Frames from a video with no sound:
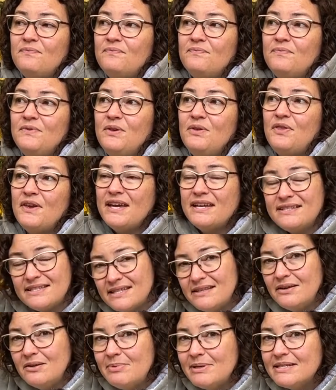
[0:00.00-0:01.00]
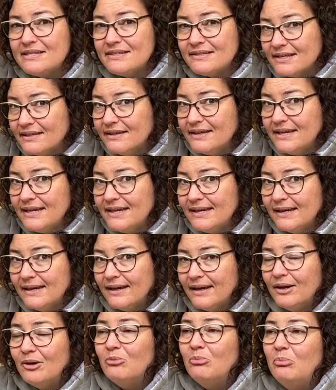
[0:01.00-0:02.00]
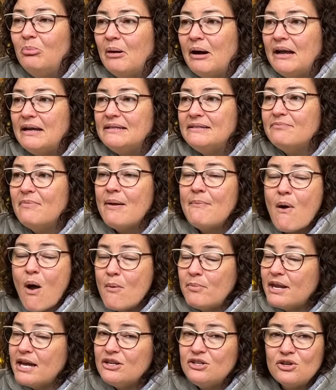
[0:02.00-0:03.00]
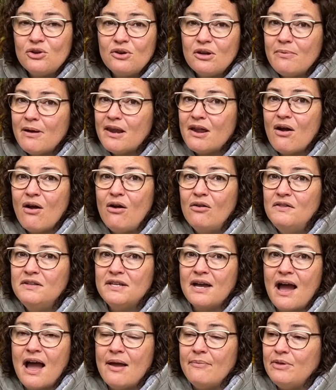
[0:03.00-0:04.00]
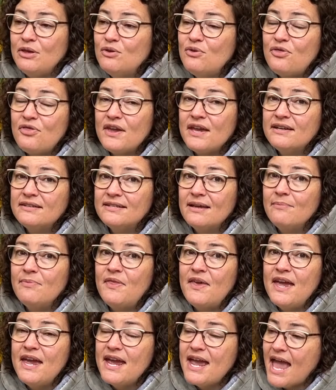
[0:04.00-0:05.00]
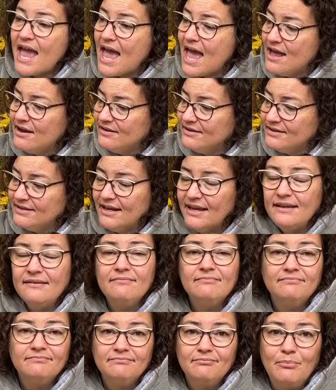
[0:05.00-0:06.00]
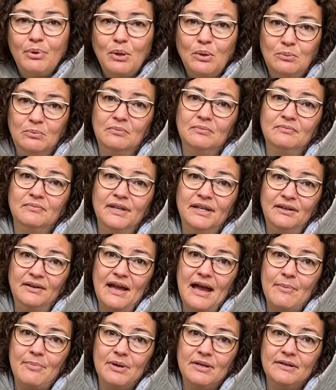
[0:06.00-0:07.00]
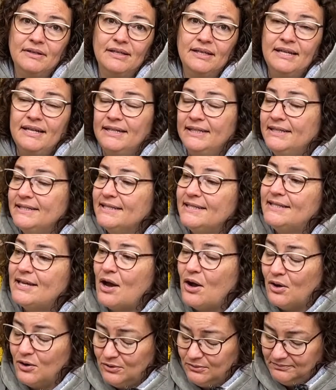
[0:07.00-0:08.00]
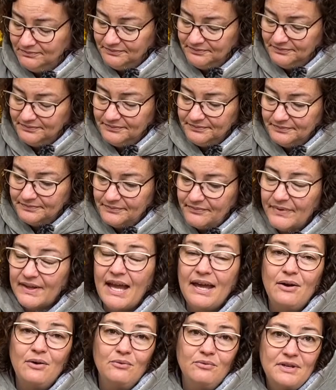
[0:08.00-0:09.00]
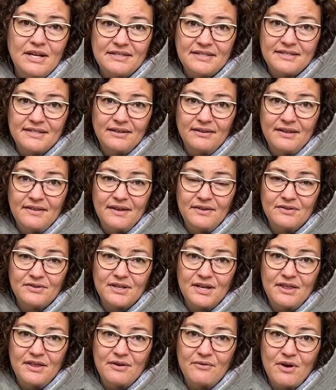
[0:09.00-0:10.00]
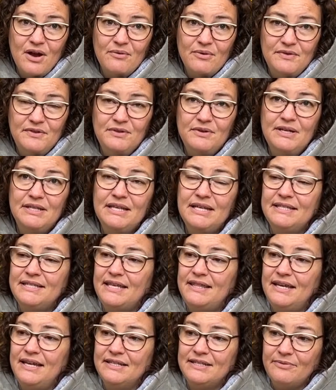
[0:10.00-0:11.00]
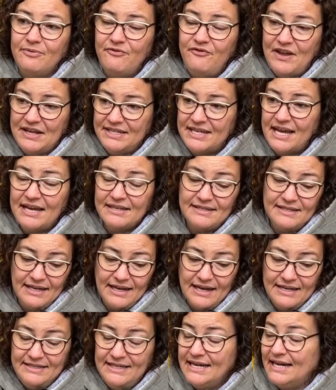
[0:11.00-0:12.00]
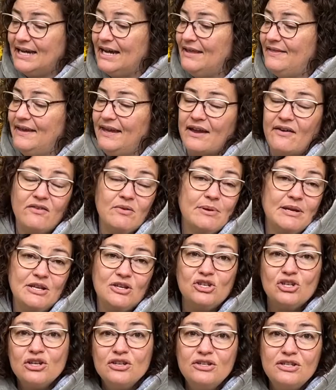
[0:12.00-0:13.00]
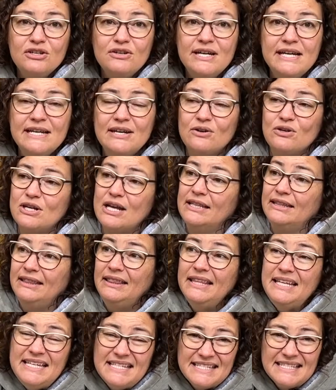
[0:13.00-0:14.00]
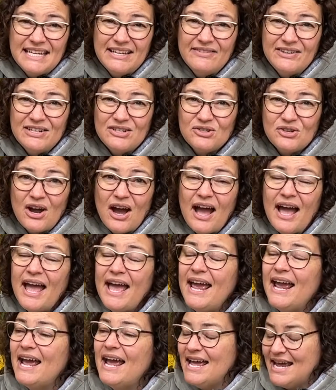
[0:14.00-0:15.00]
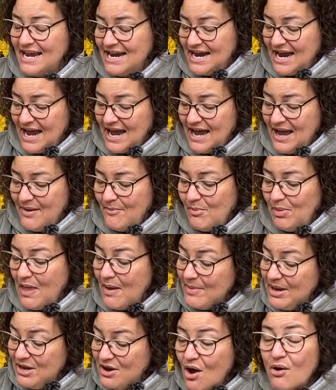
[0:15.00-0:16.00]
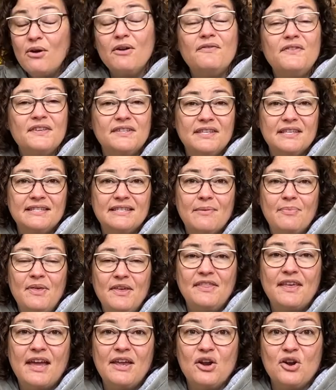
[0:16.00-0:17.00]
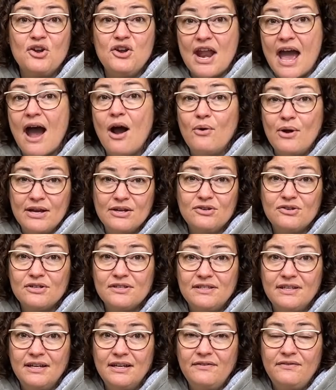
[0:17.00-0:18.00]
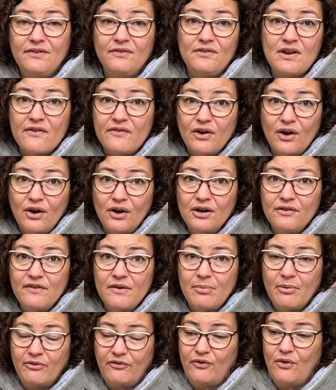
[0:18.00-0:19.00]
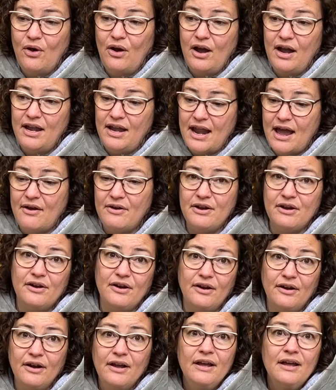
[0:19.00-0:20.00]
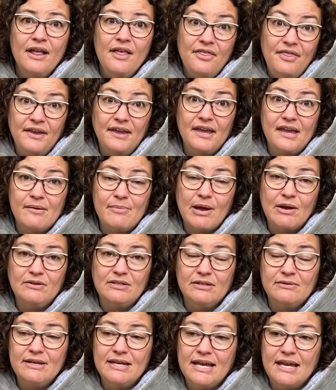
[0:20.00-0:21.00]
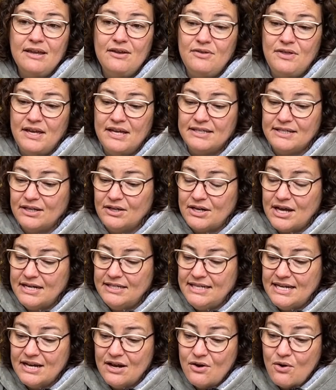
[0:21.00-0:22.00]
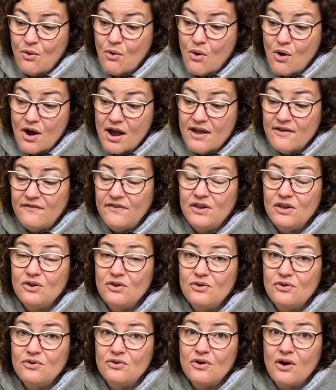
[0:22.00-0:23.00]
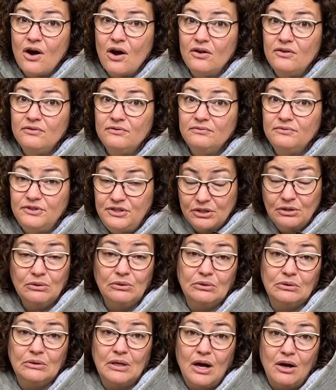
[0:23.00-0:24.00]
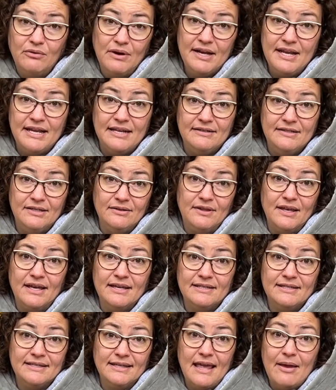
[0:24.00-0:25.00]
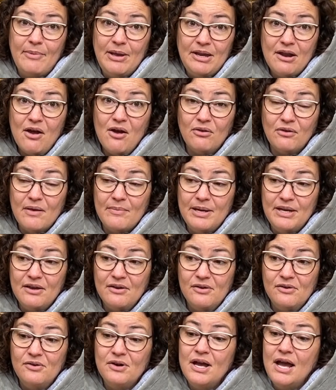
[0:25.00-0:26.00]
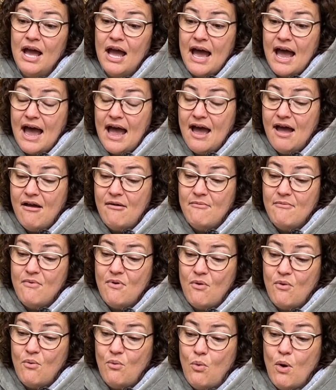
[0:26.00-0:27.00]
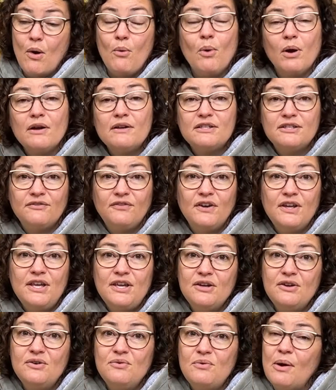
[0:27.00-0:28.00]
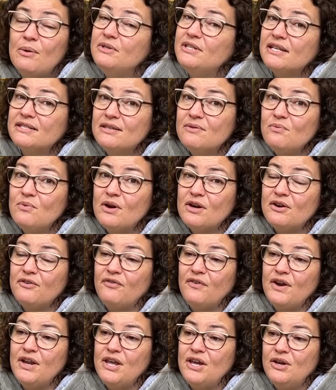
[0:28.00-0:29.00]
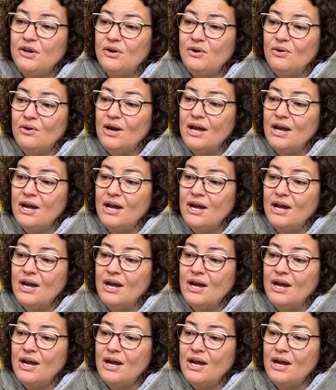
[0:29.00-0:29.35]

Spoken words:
think it's a little bit silly, but my mom and I joke about it all the time. You think something and boom, it'll happen. So I don't necessarily think there's anything wrong with doing this. I think it's a fantastic idea. I think everybody should do it, or at least give it a try. Let me know if this is something that you're now interested in. If you've never heard of it before and now you're thinking about doing it, you think it's a good idea, or if you do already do this, let me know. Let me know what works for you, what doesn't work for you,